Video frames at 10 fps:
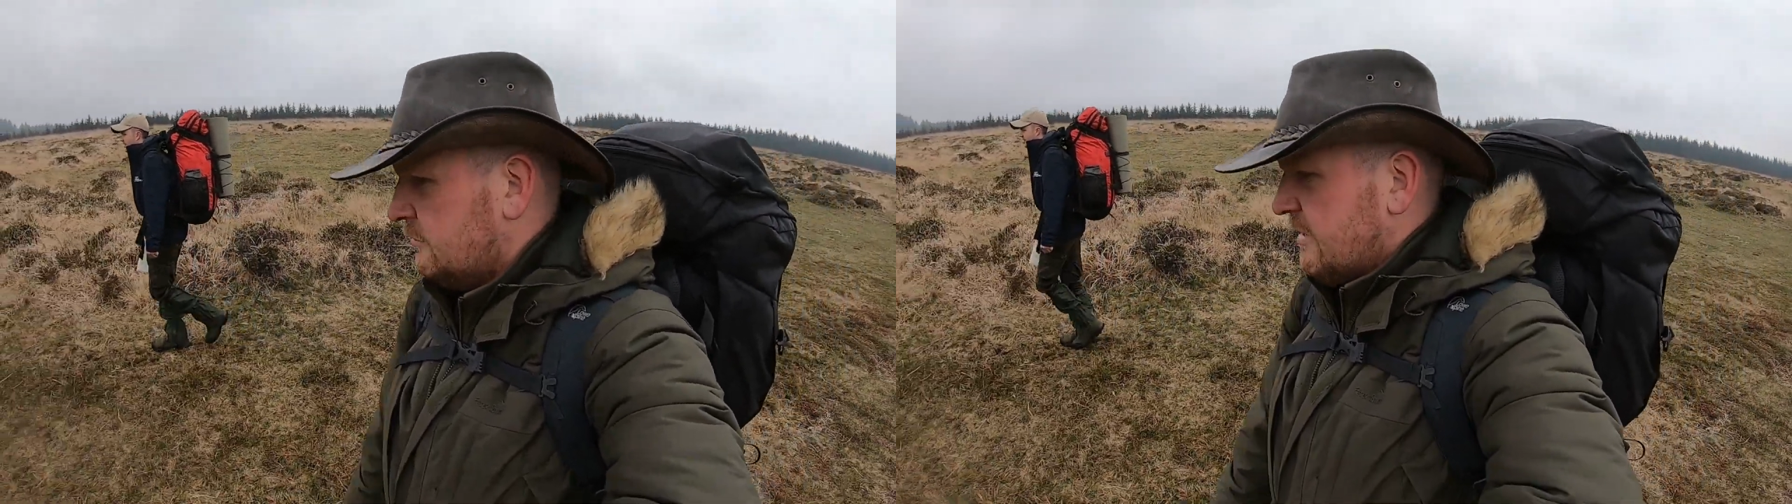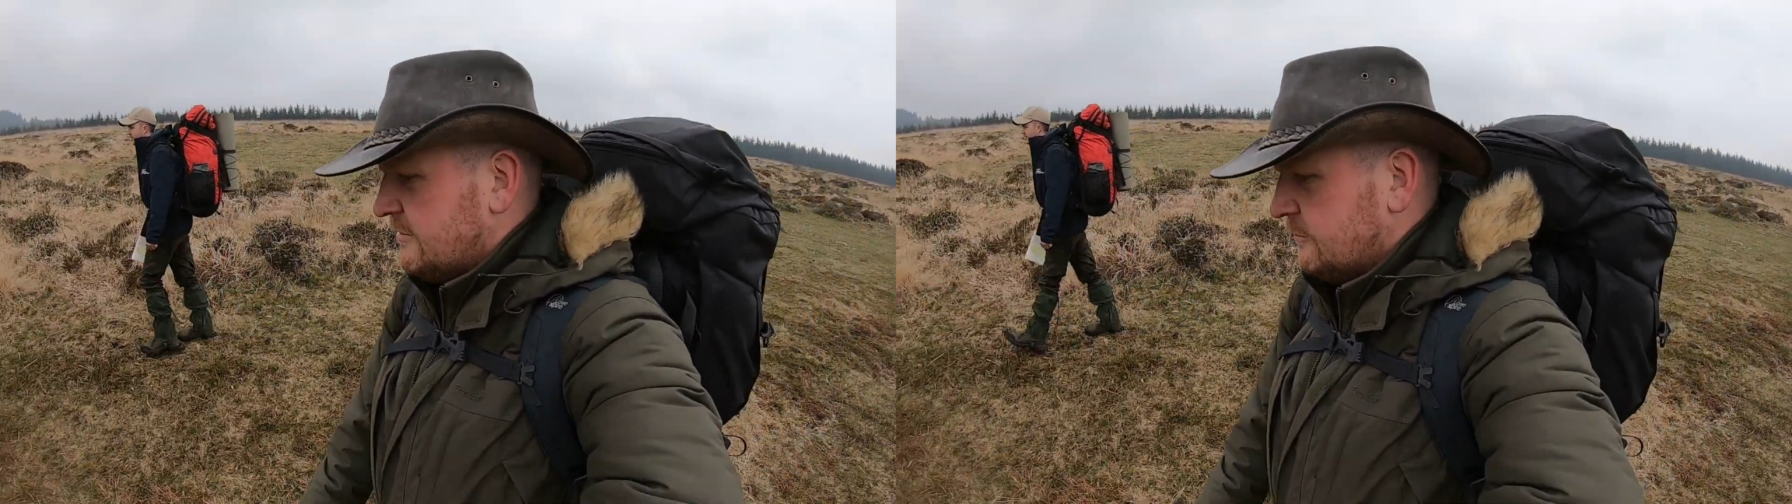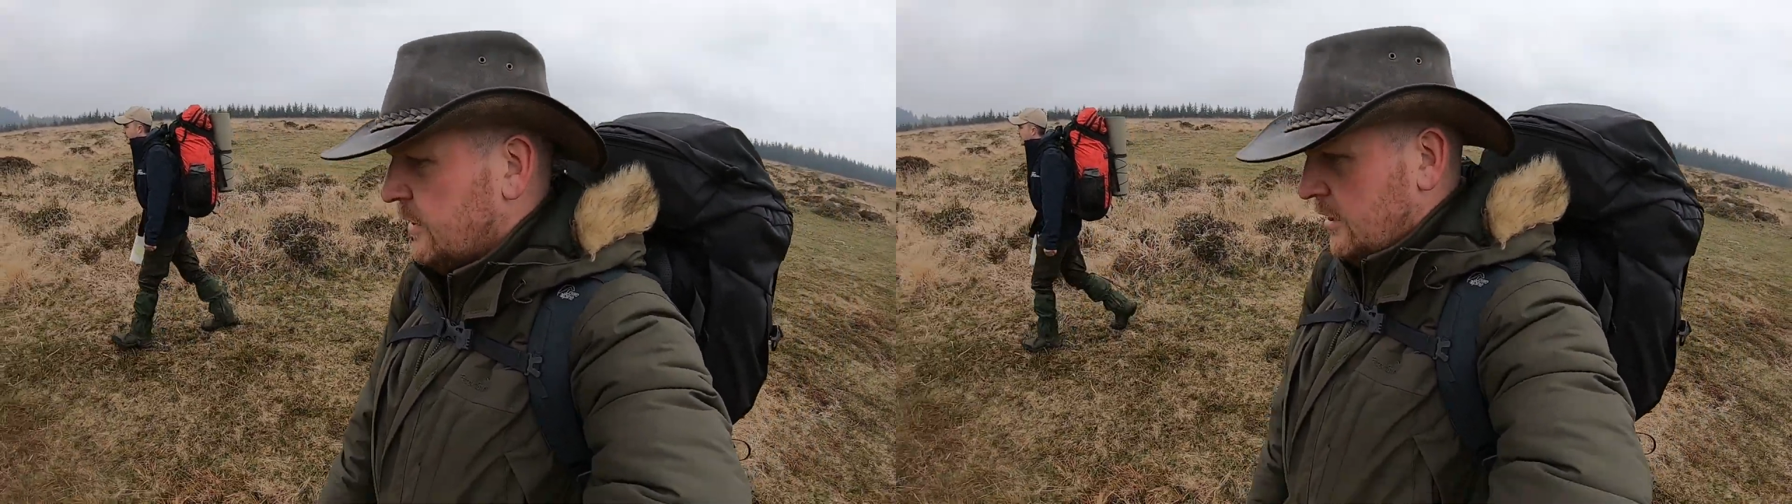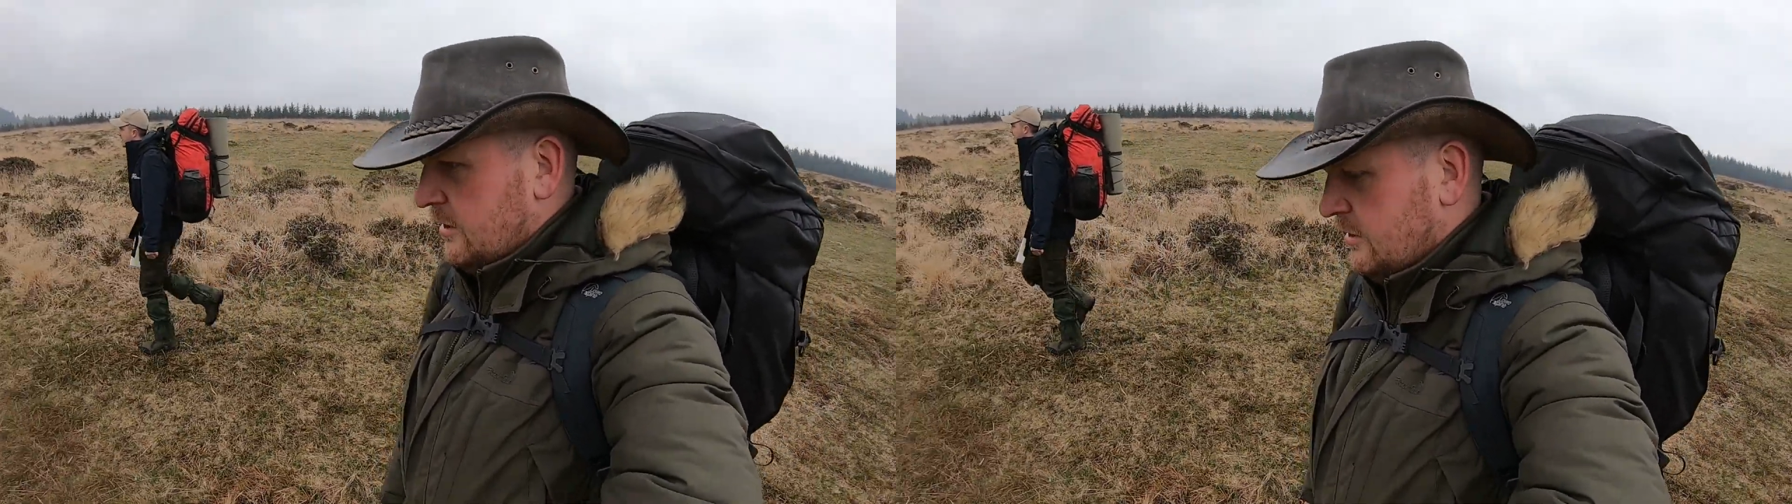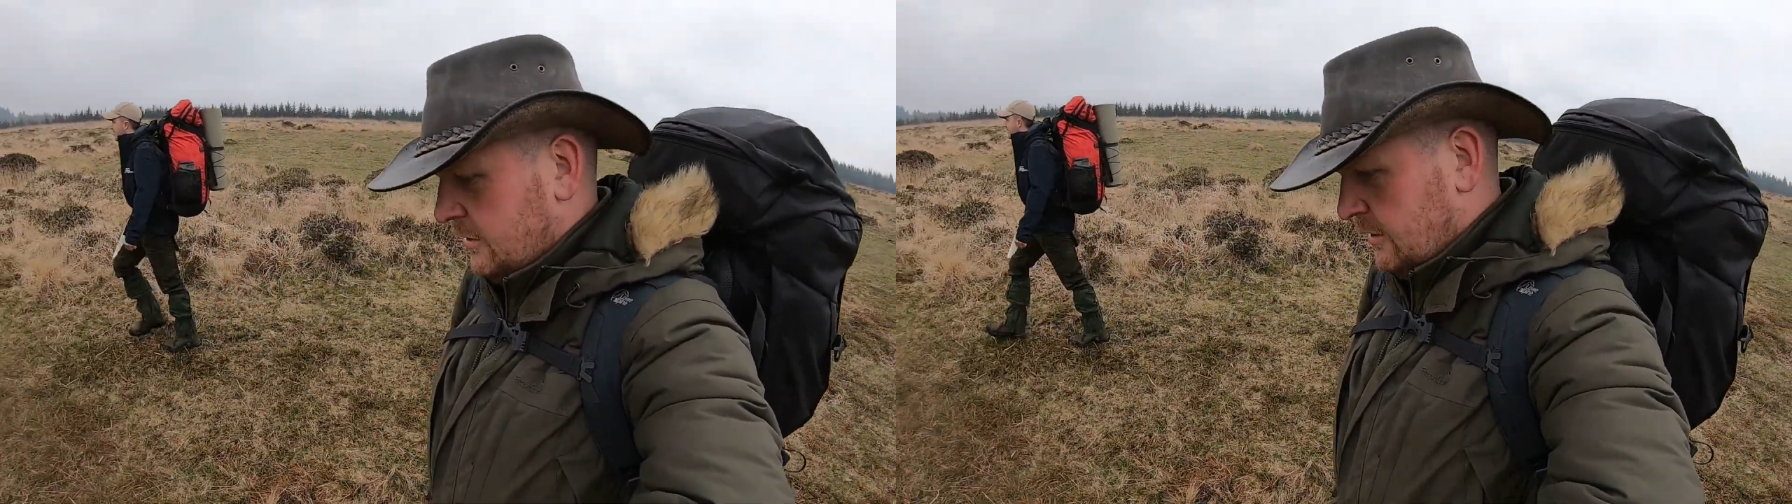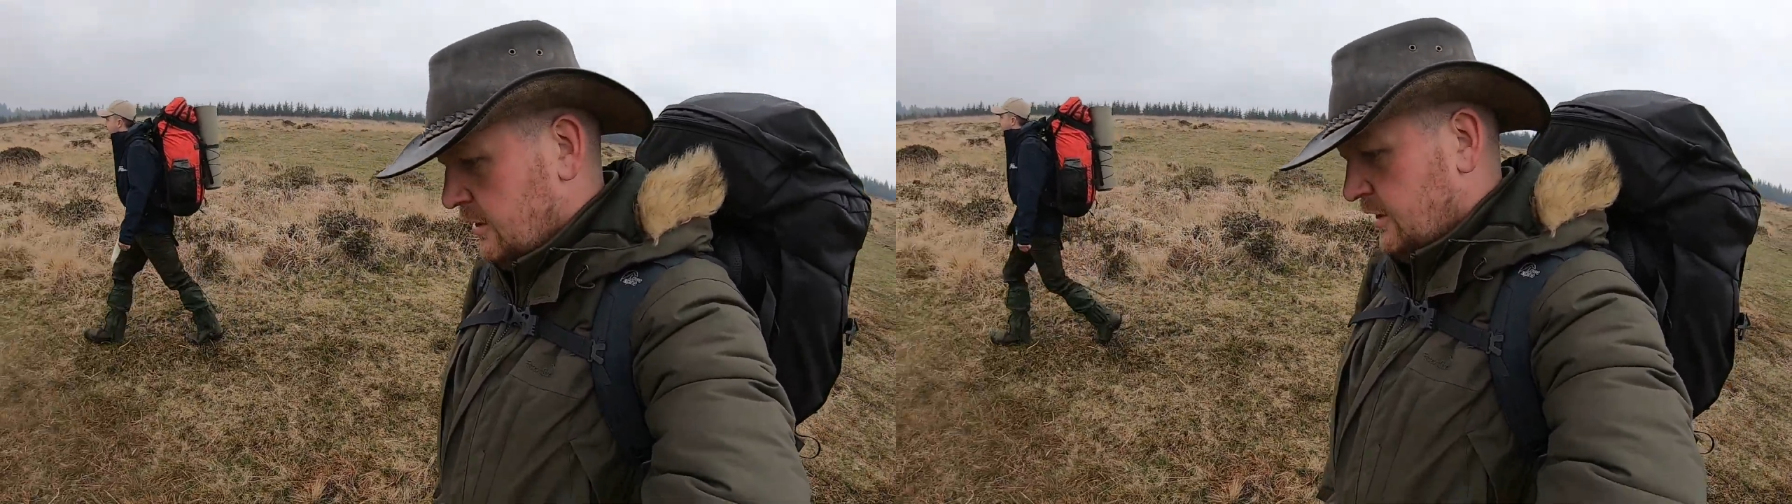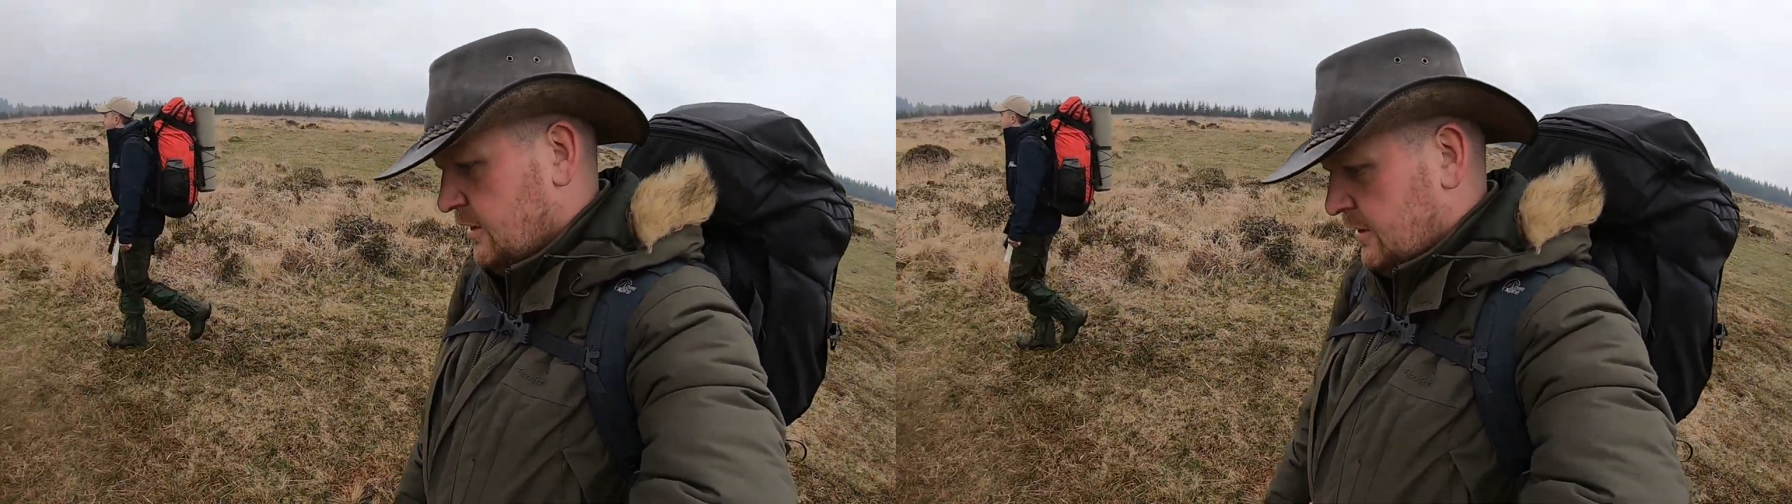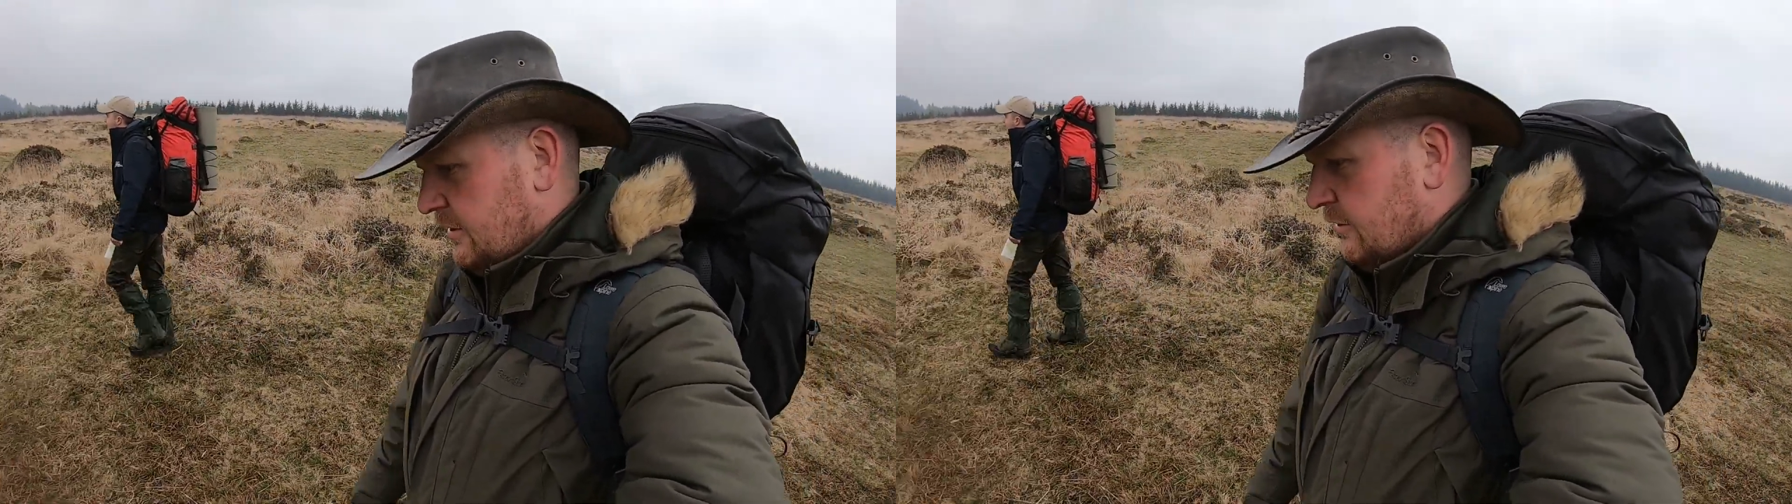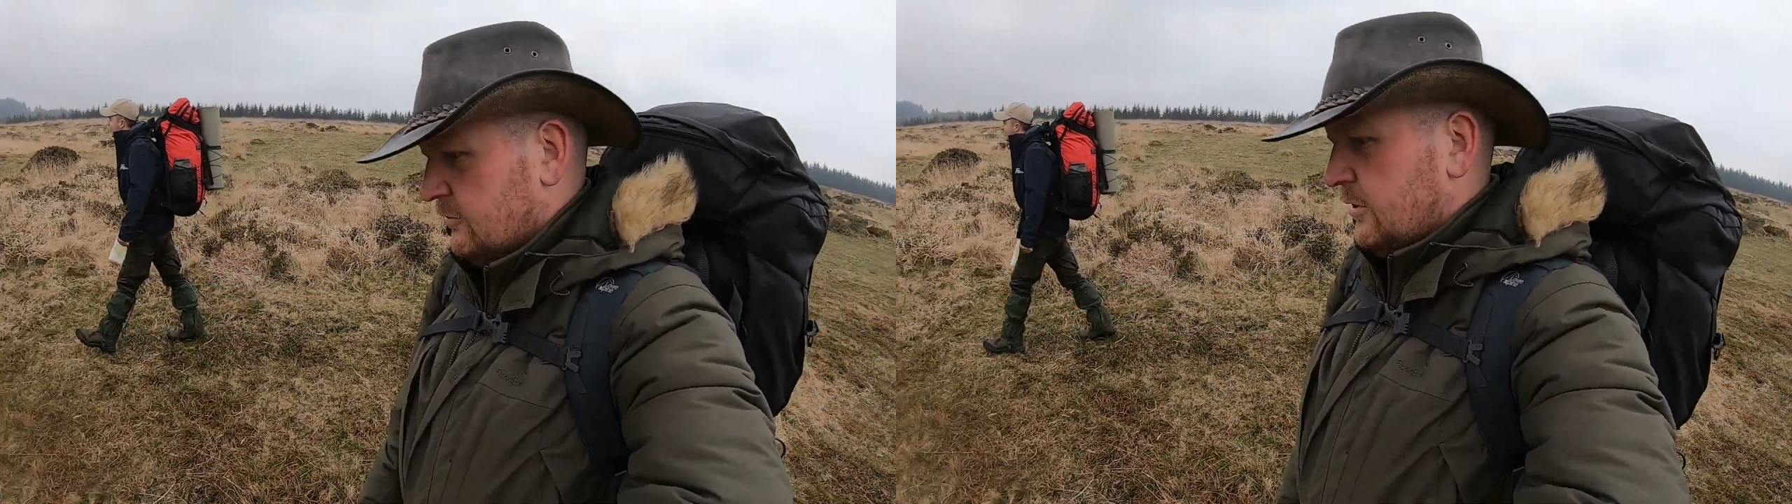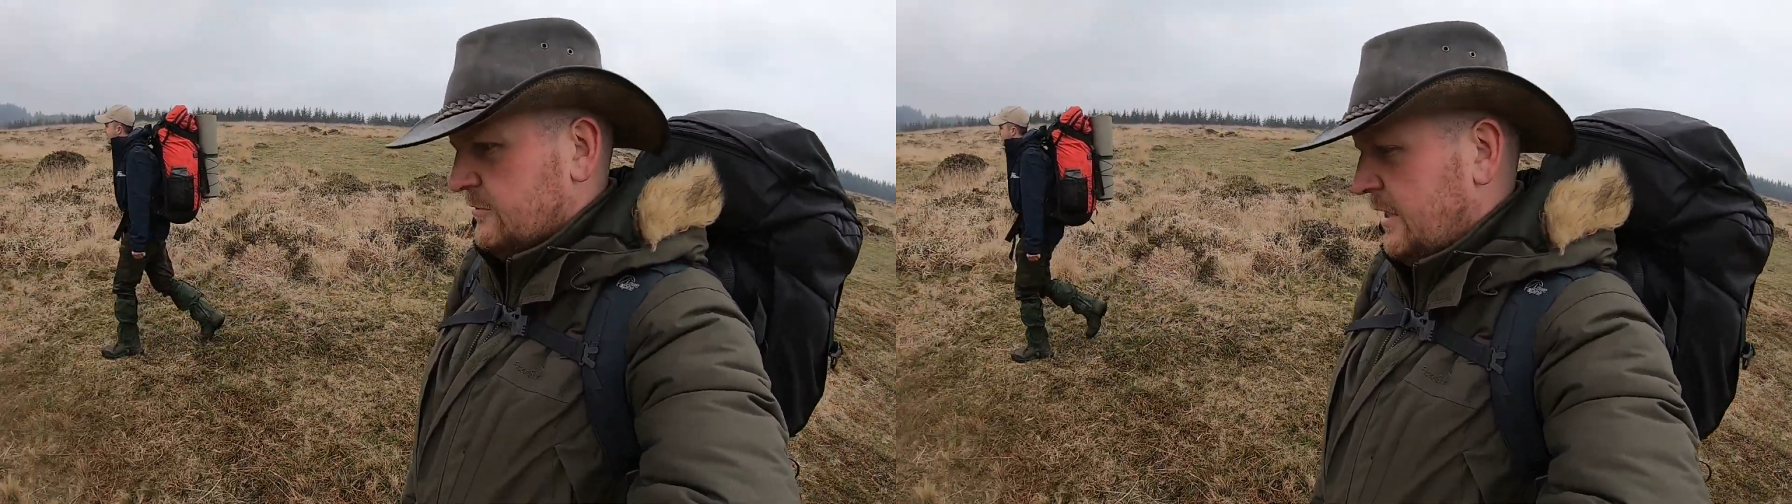the reservoir.
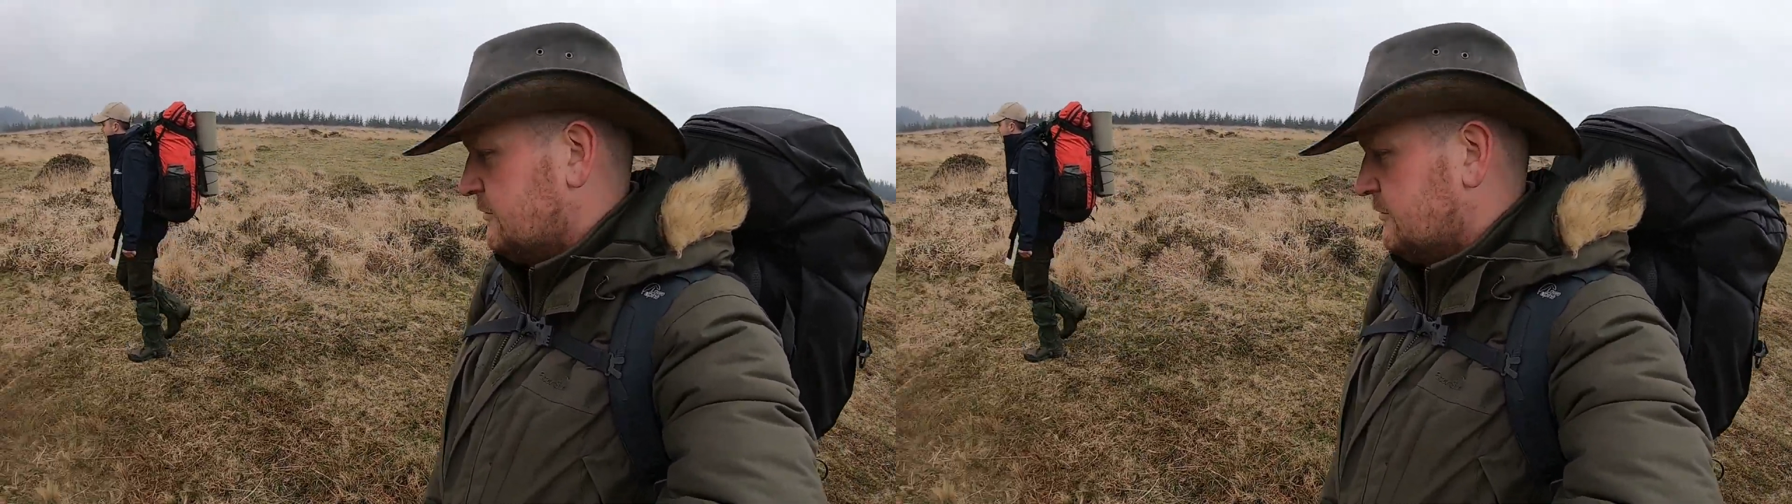Little Tom's